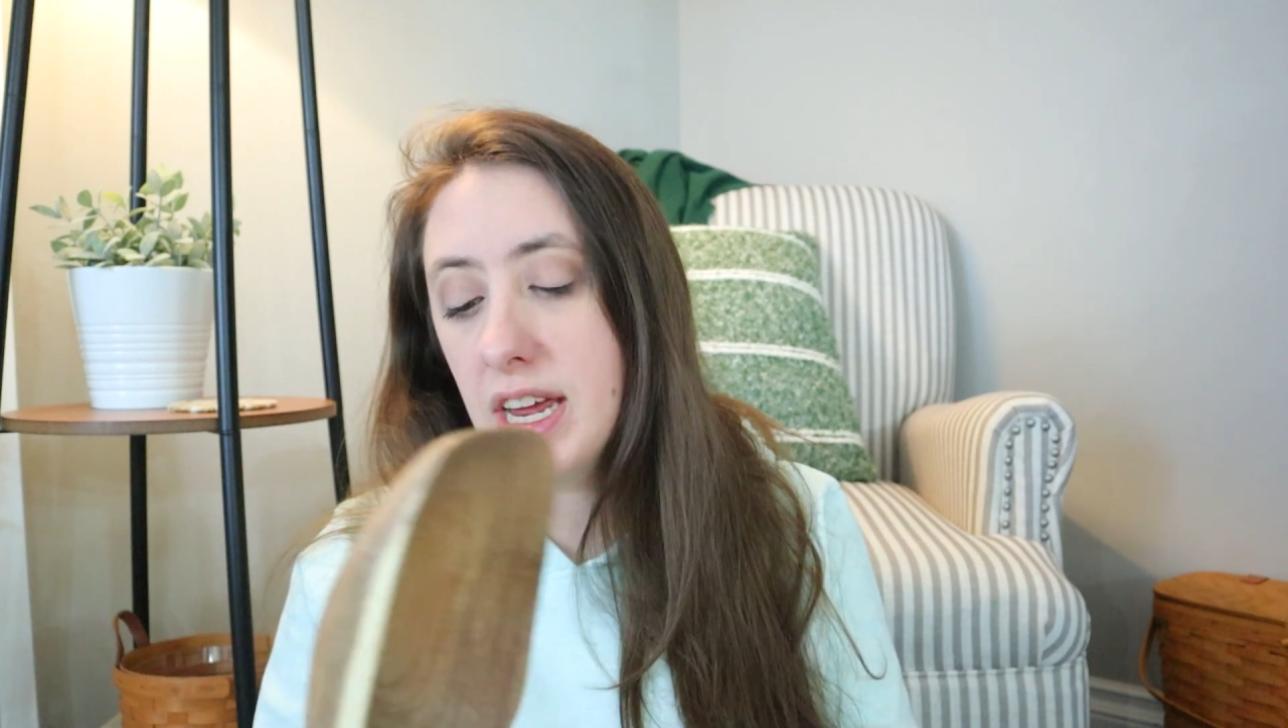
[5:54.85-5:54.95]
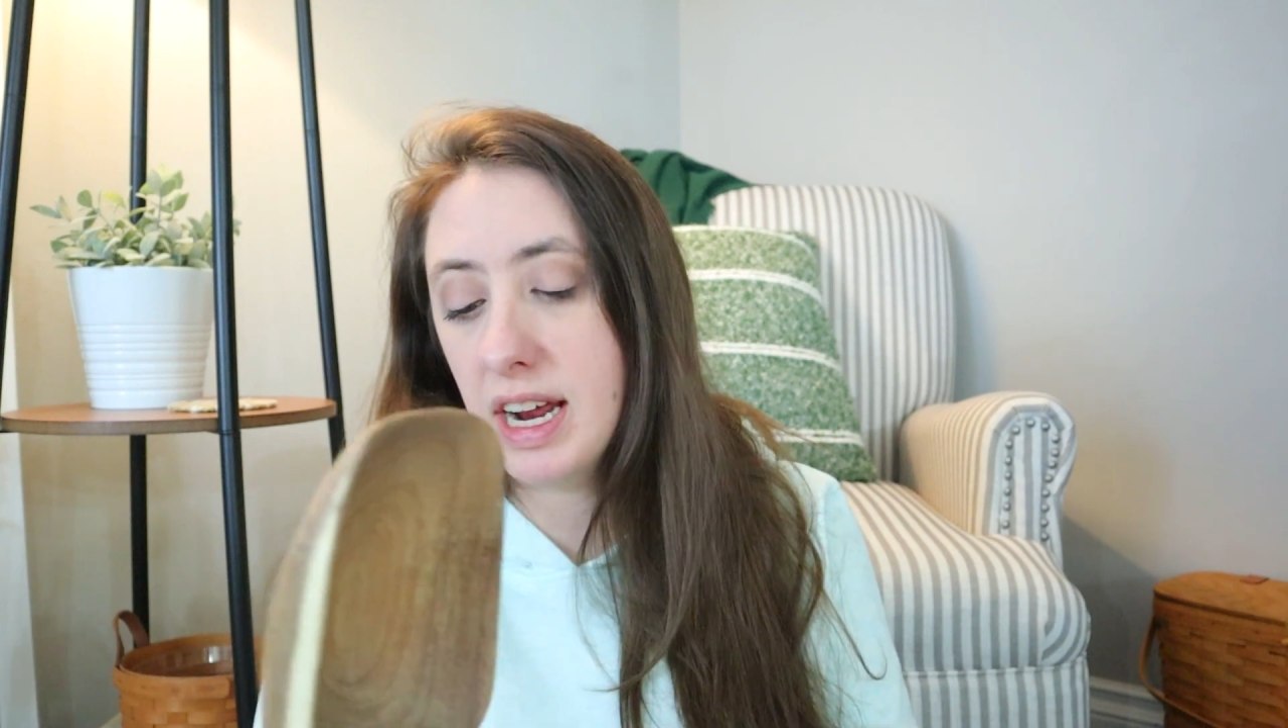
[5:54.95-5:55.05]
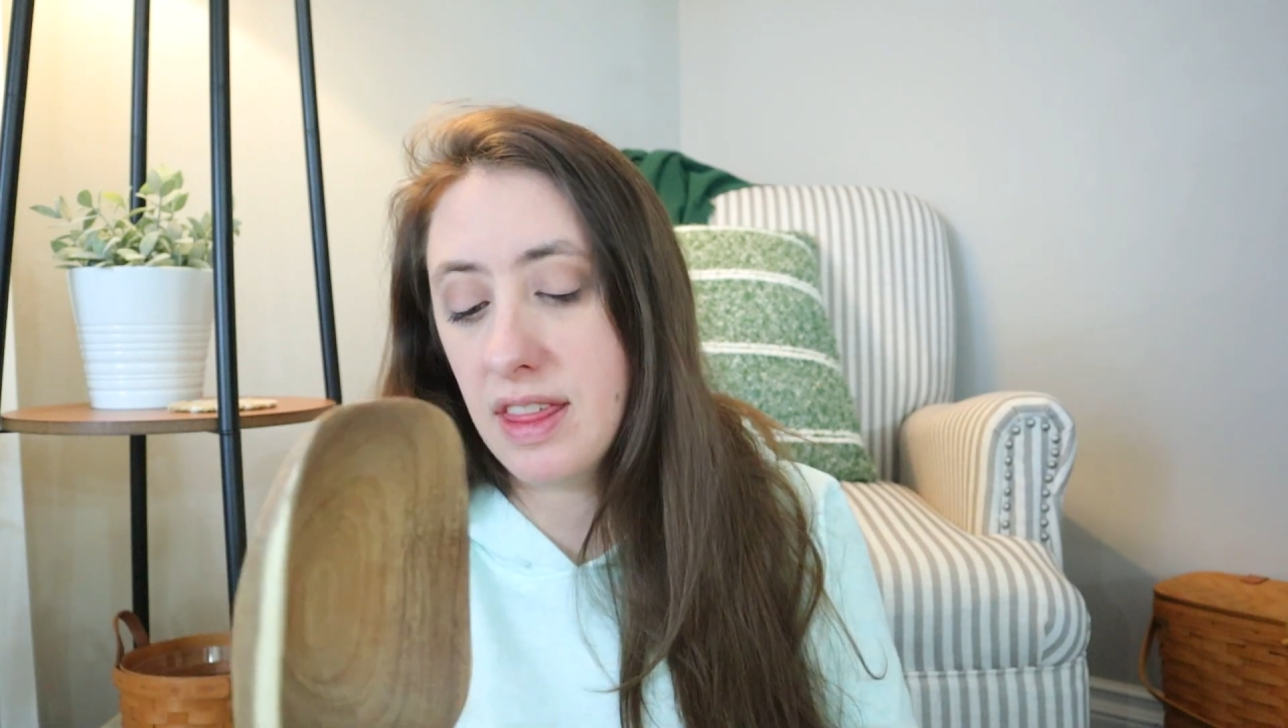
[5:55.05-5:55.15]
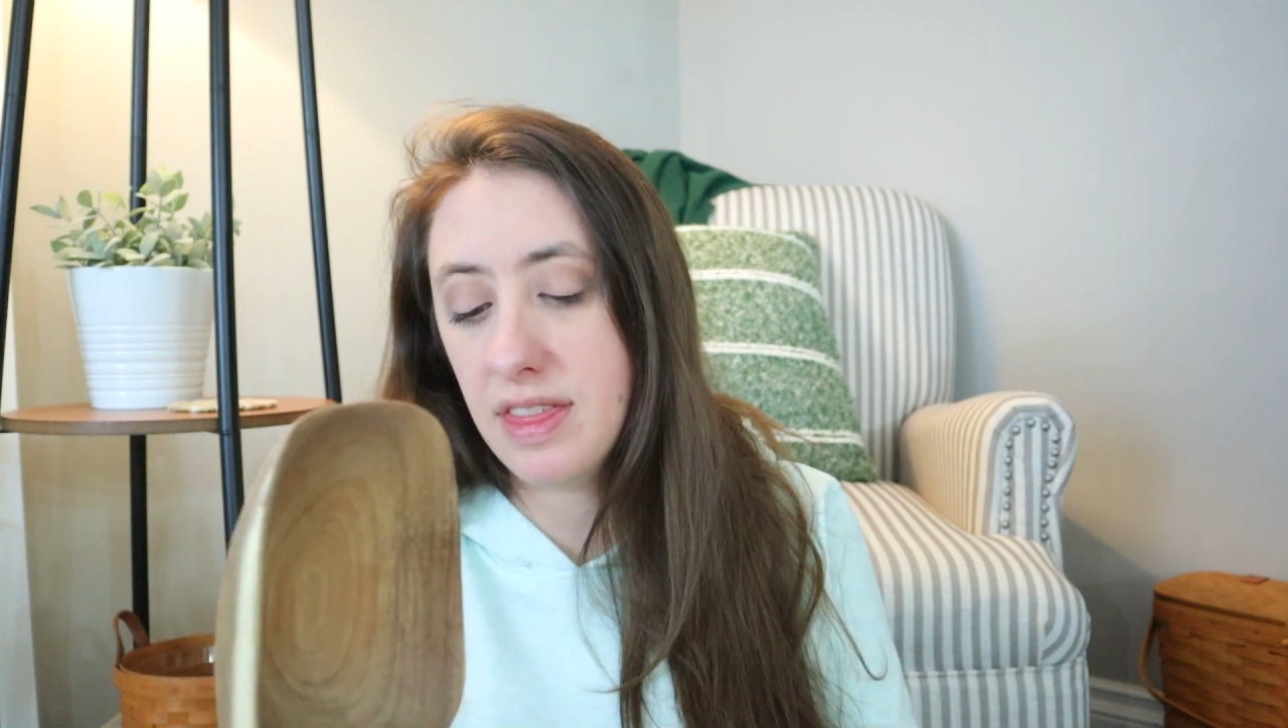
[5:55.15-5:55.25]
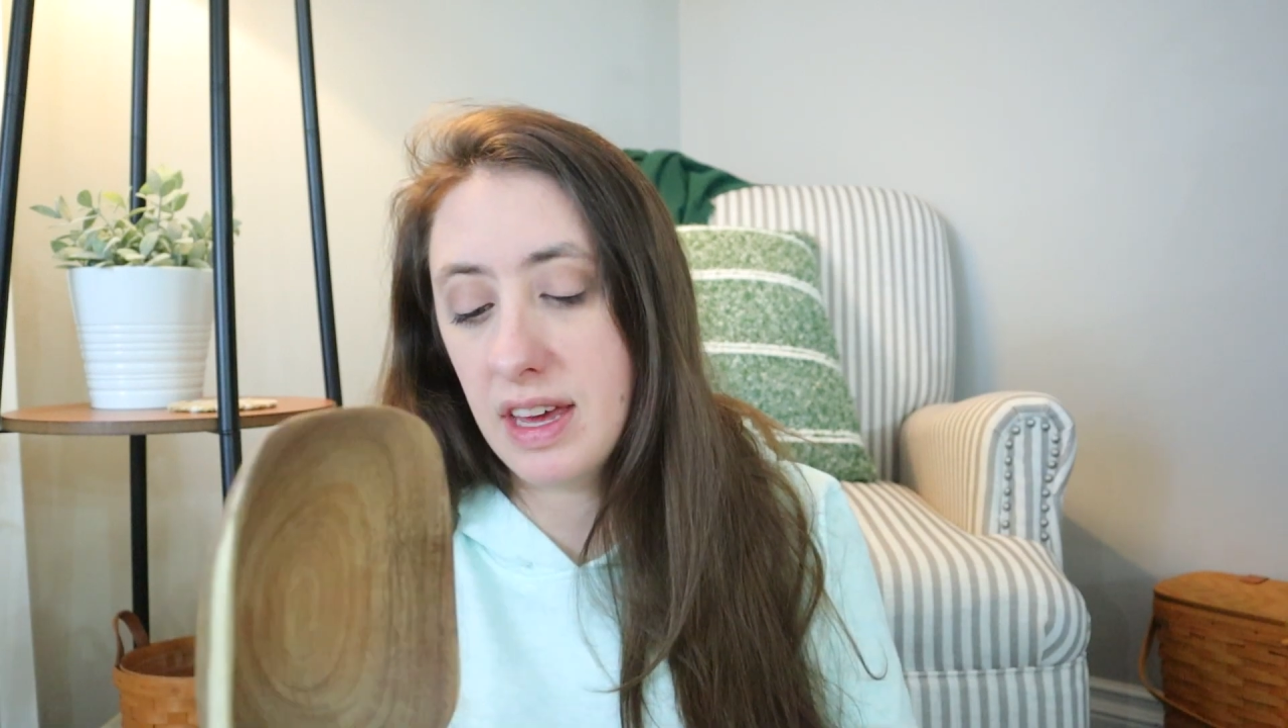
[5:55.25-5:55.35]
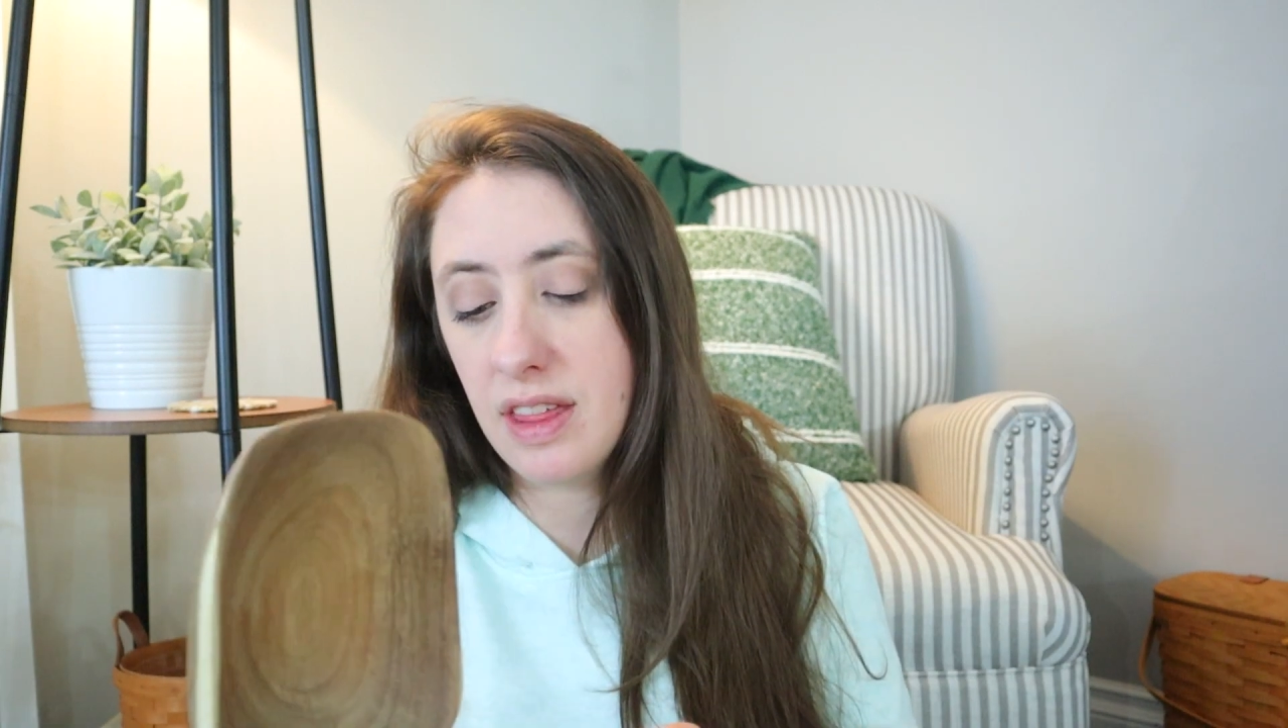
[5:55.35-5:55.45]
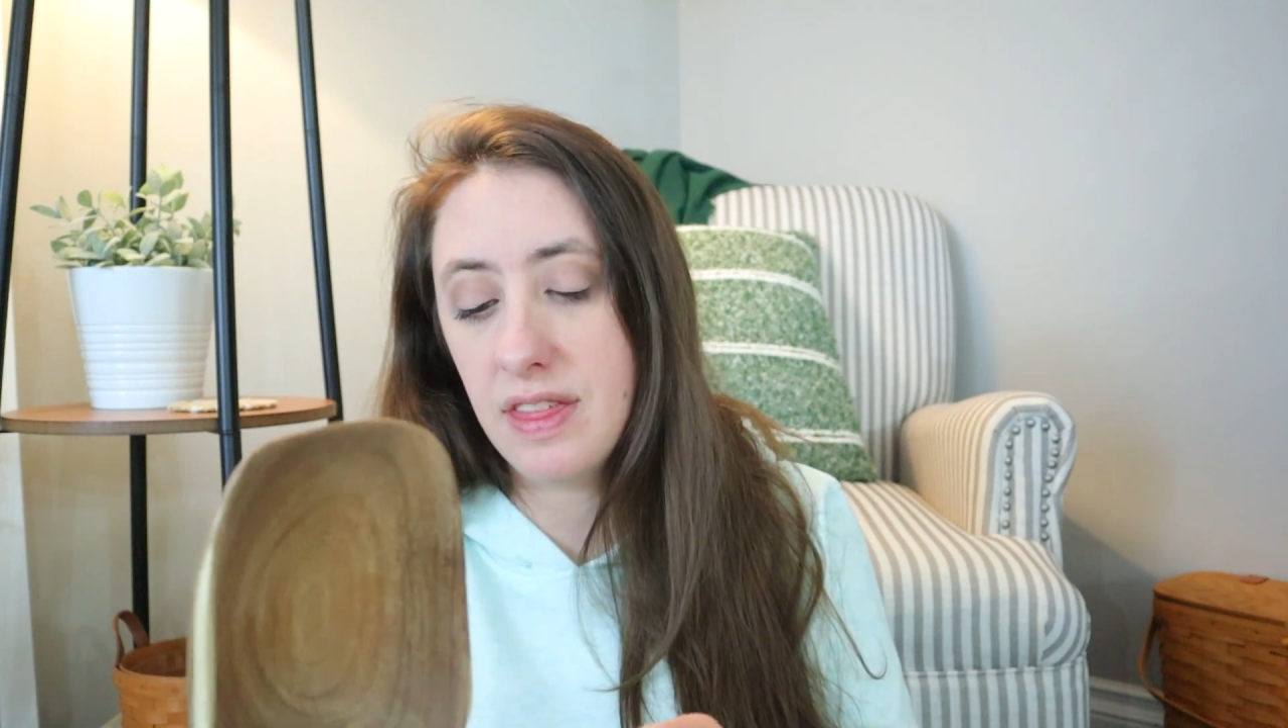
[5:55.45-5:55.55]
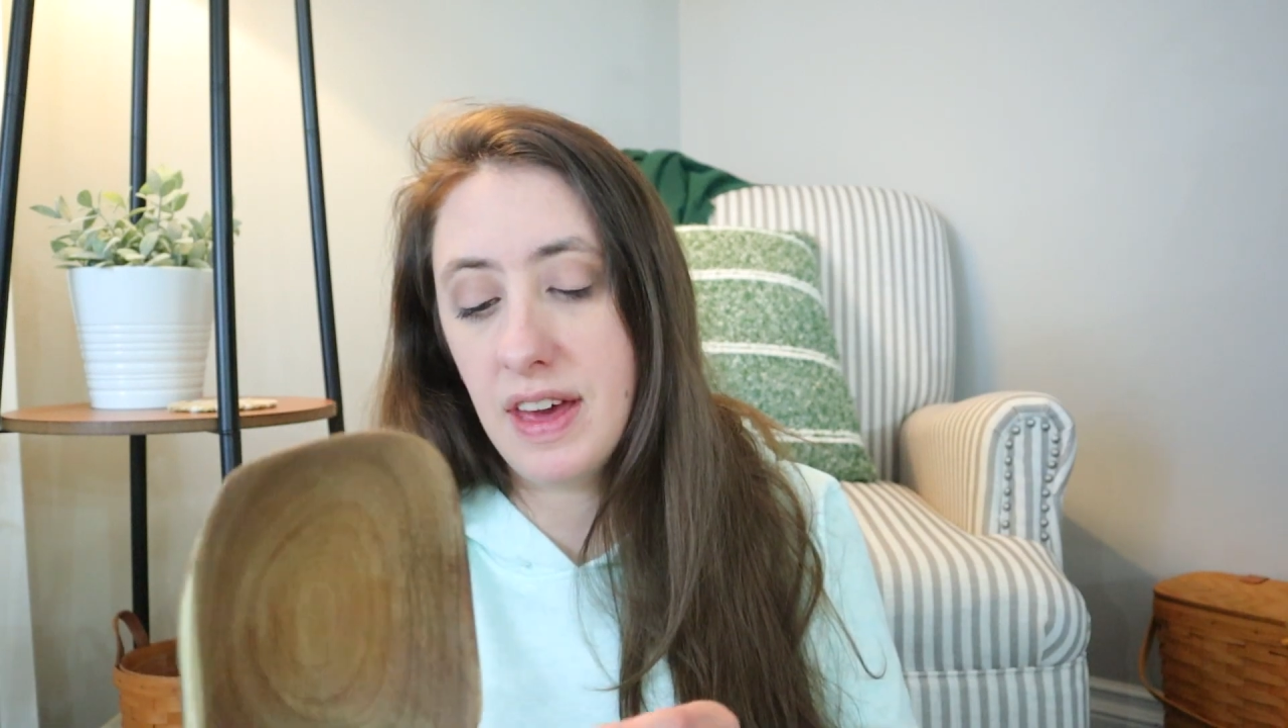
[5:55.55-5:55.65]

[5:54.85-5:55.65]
and I think